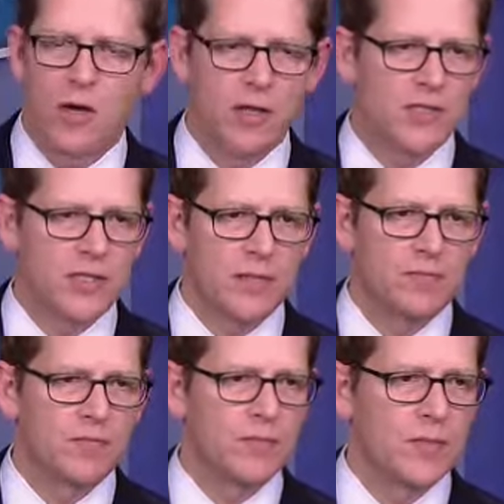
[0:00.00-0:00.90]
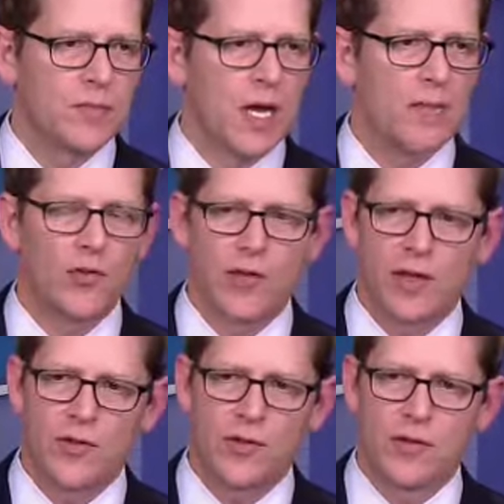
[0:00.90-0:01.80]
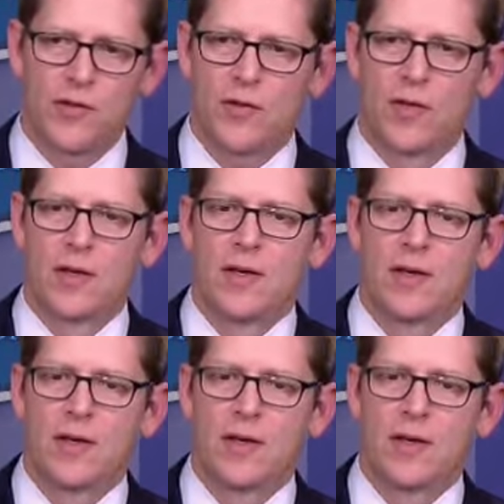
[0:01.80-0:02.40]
talks and conversations,